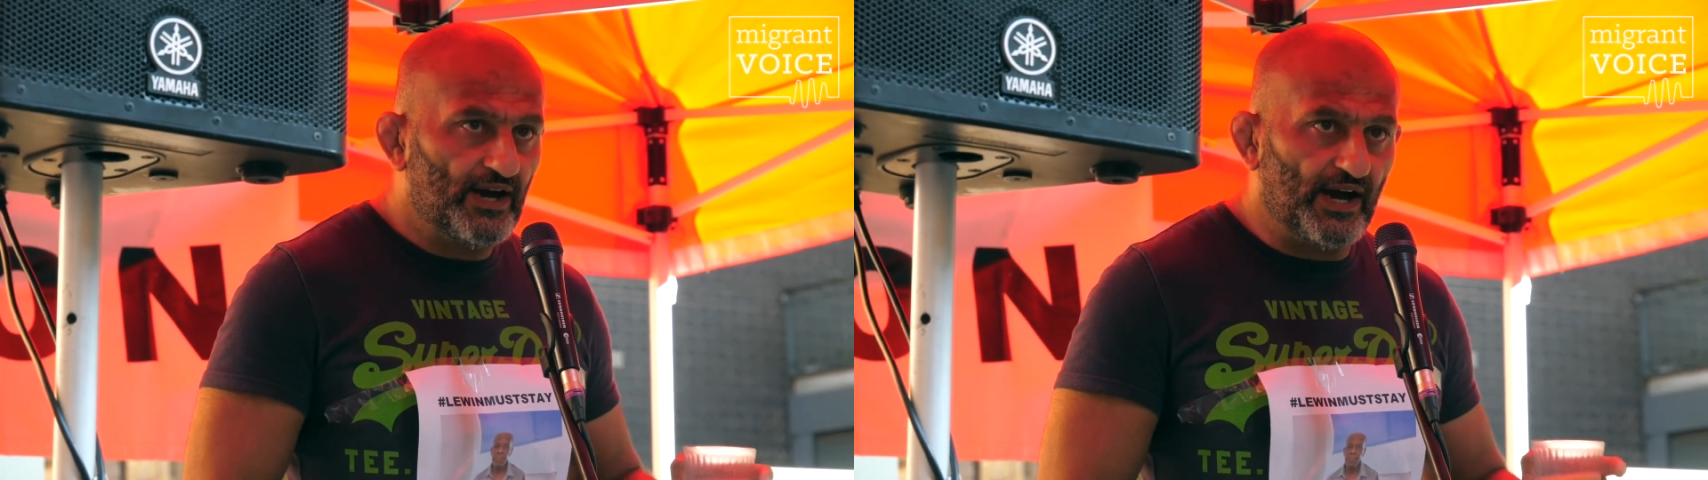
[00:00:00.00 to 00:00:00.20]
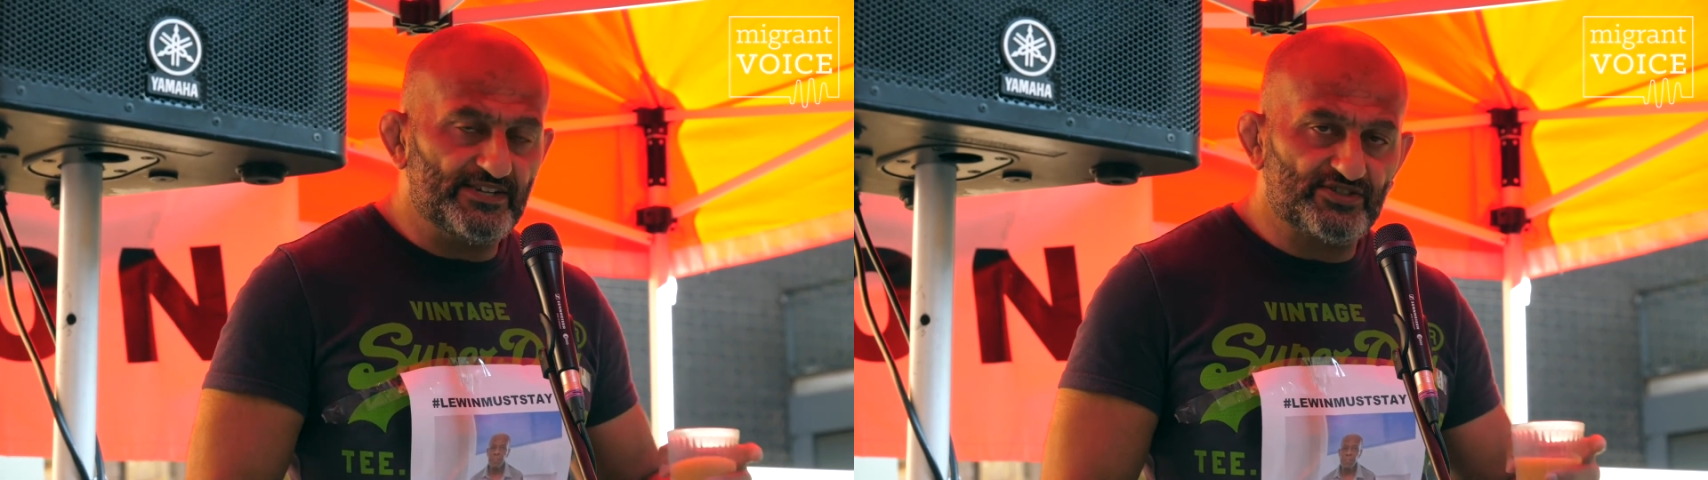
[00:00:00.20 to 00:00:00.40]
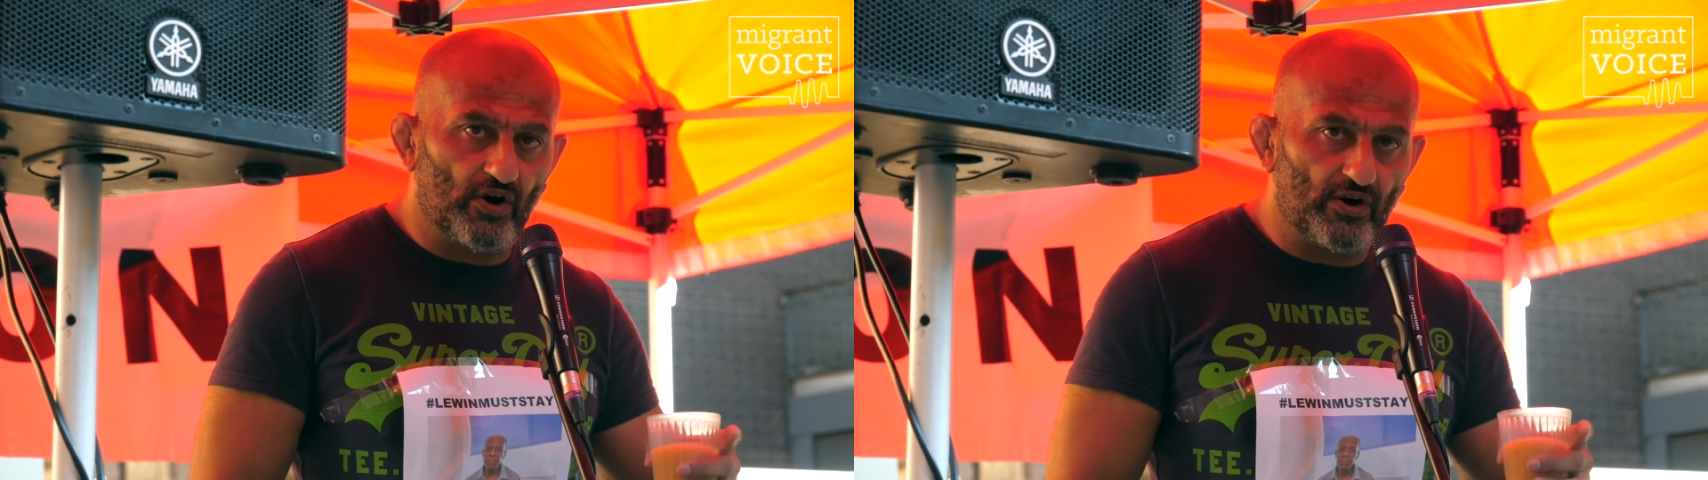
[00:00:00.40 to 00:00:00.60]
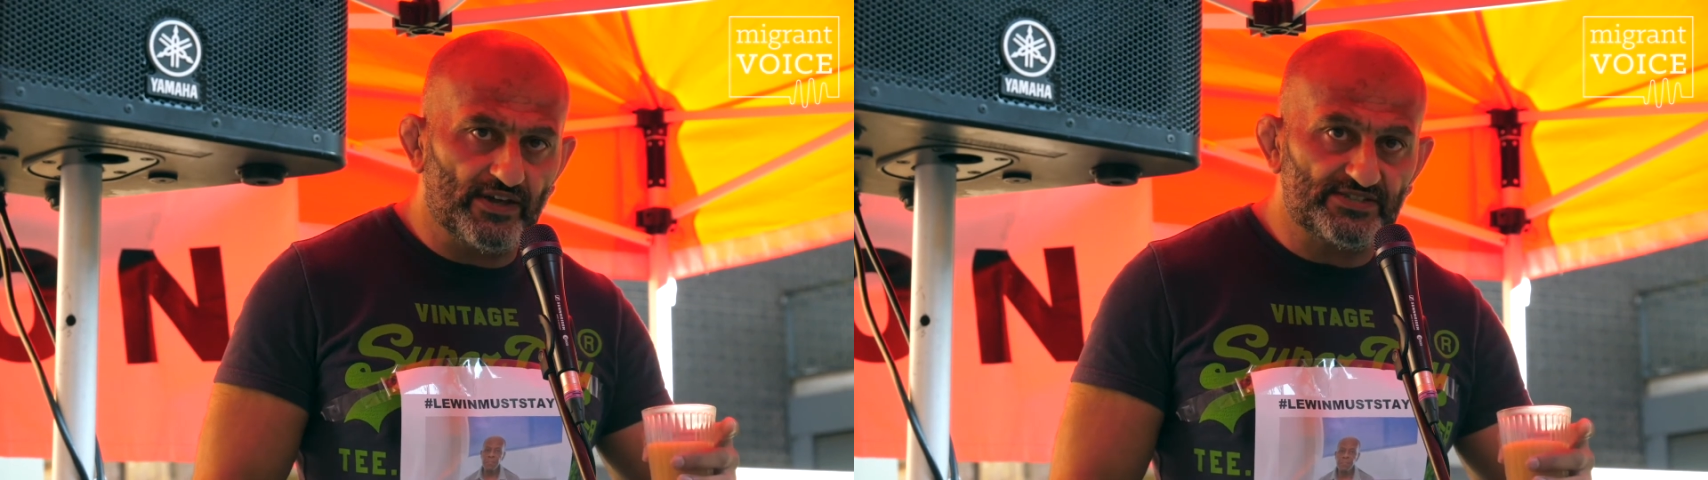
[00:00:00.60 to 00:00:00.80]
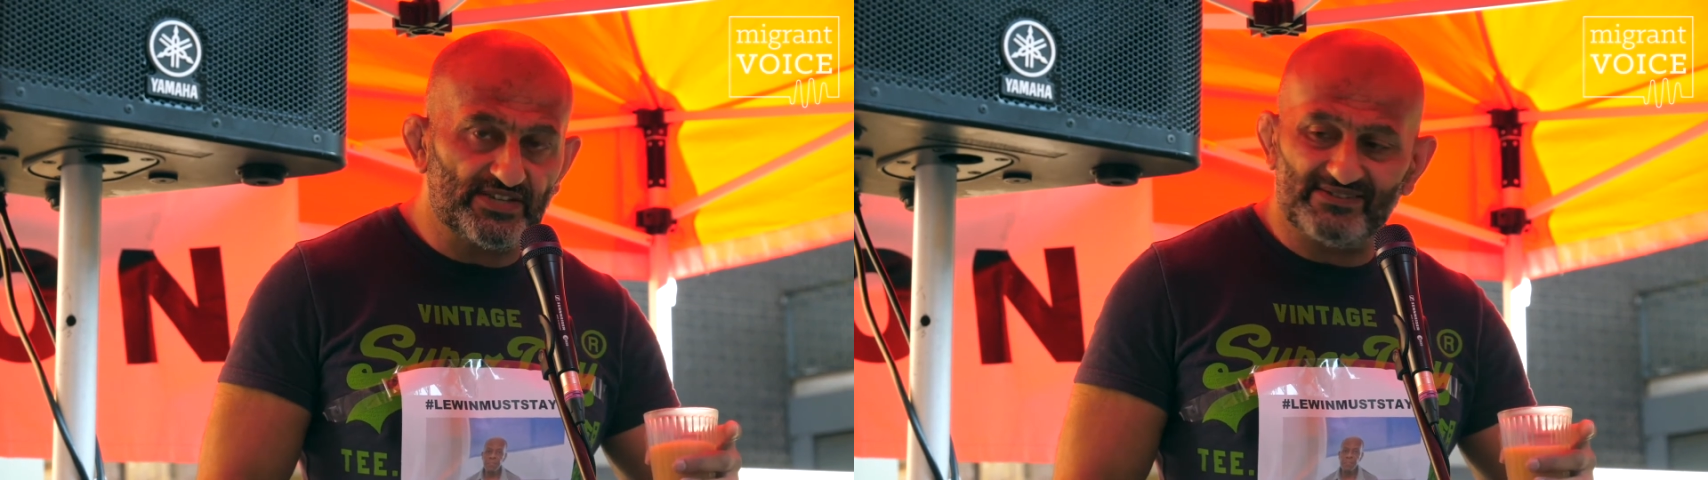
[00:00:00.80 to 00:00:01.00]
And his
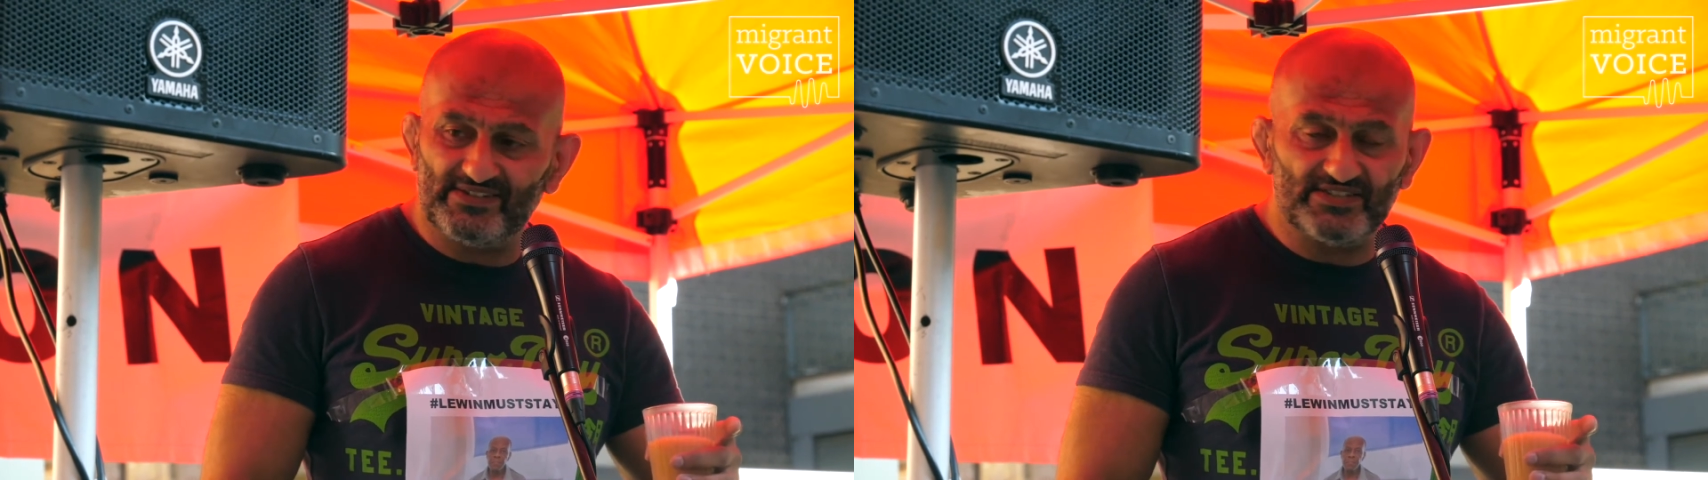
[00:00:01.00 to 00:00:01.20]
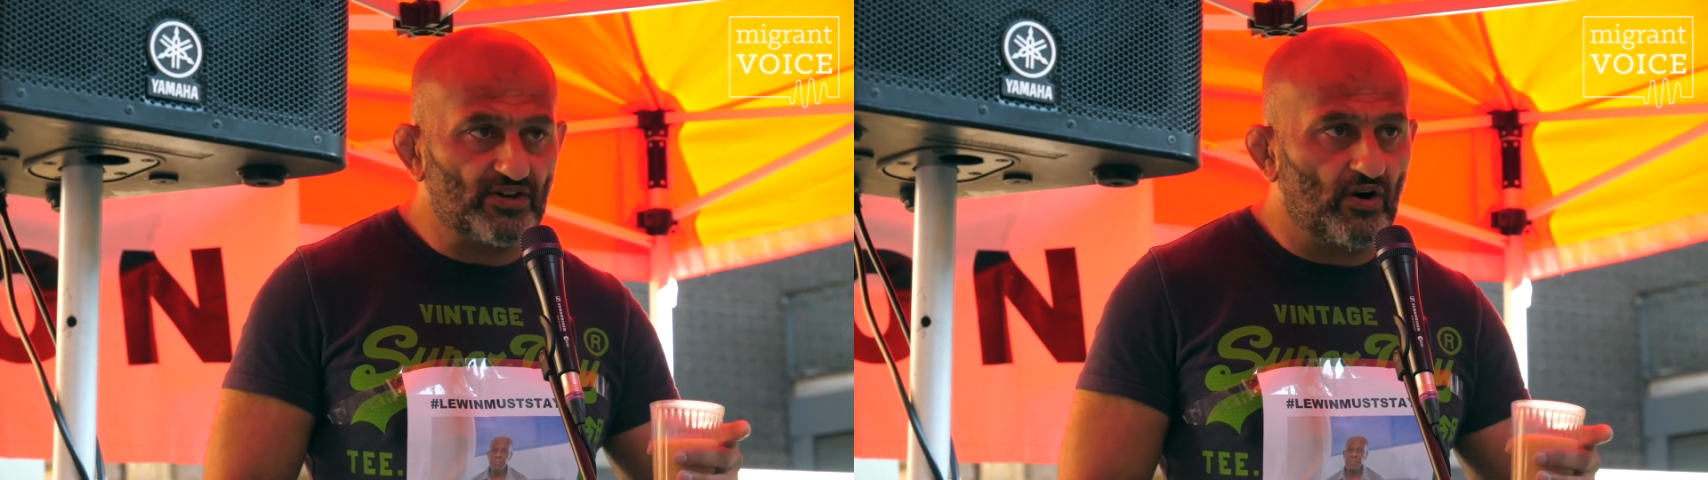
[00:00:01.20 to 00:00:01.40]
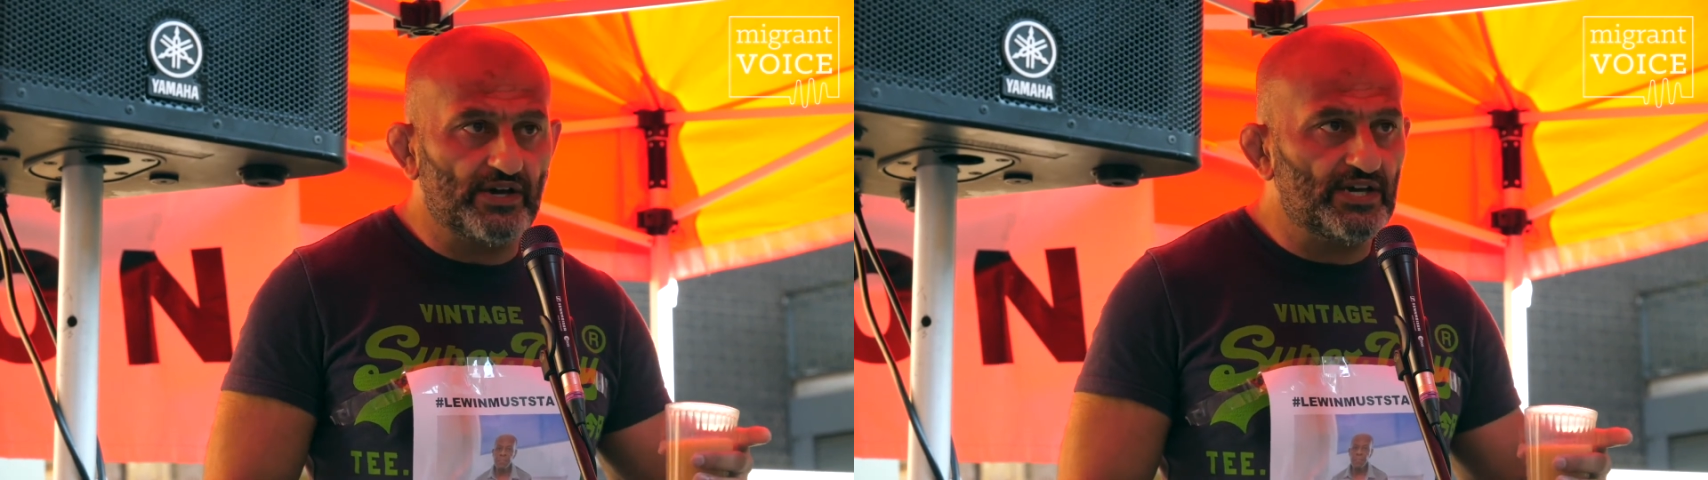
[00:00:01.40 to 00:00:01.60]
colleague said, this guy,